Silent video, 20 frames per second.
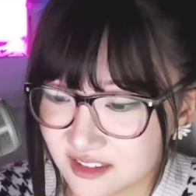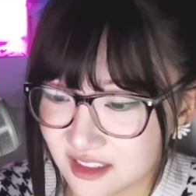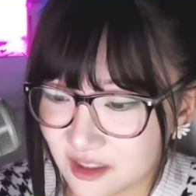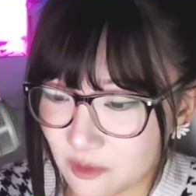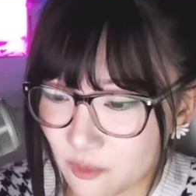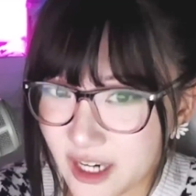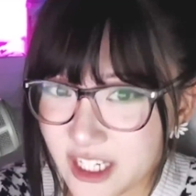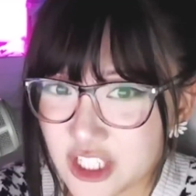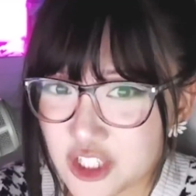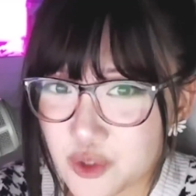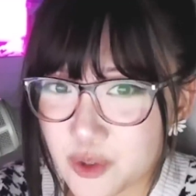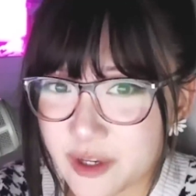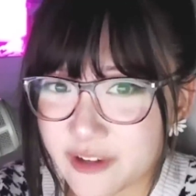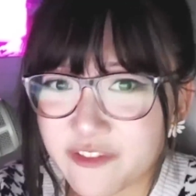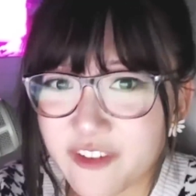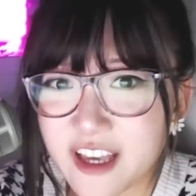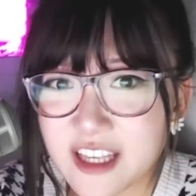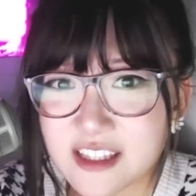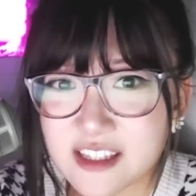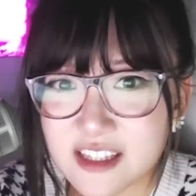And why did you
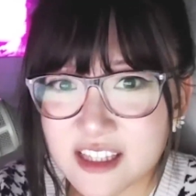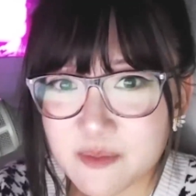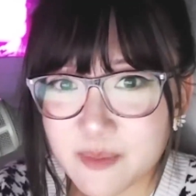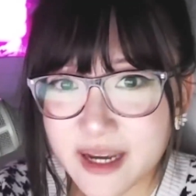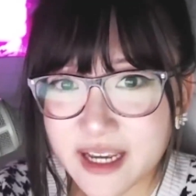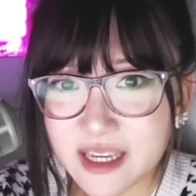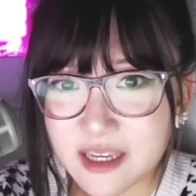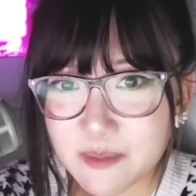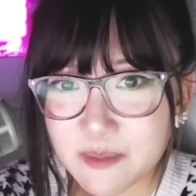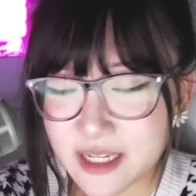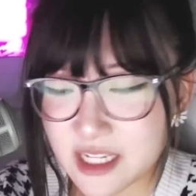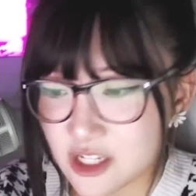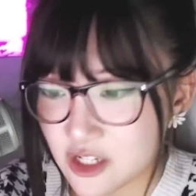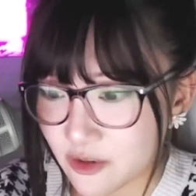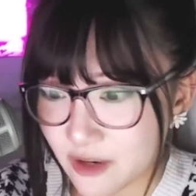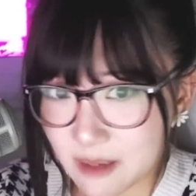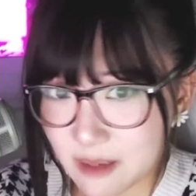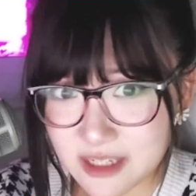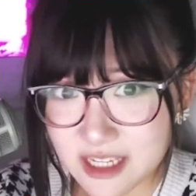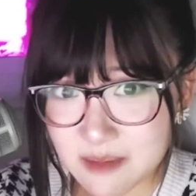confess in my in my
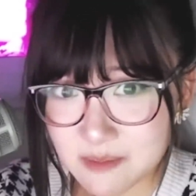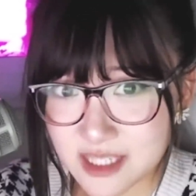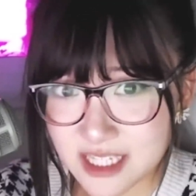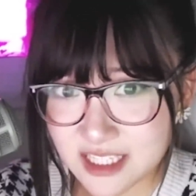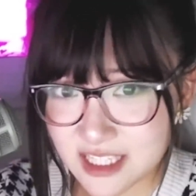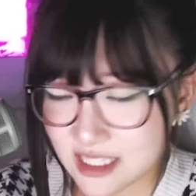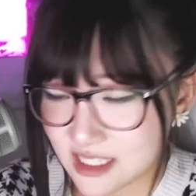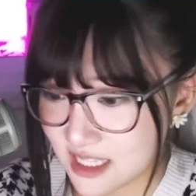Instagram DMs like this?